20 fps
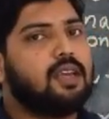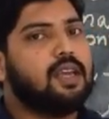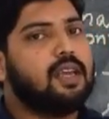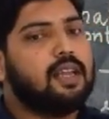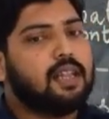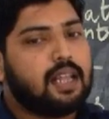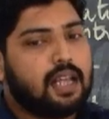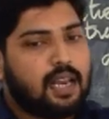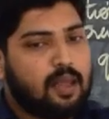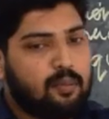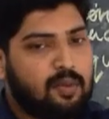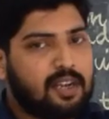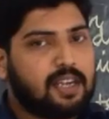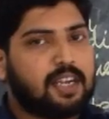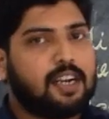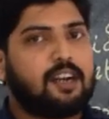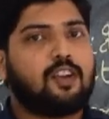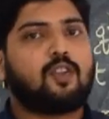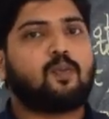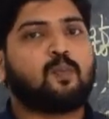in the
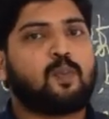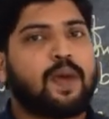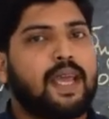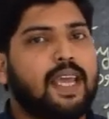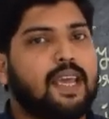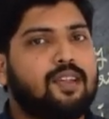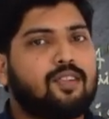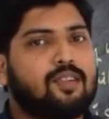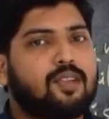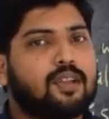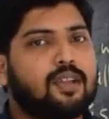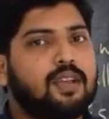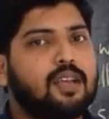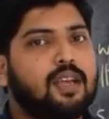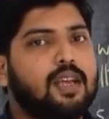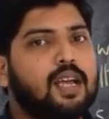limited space.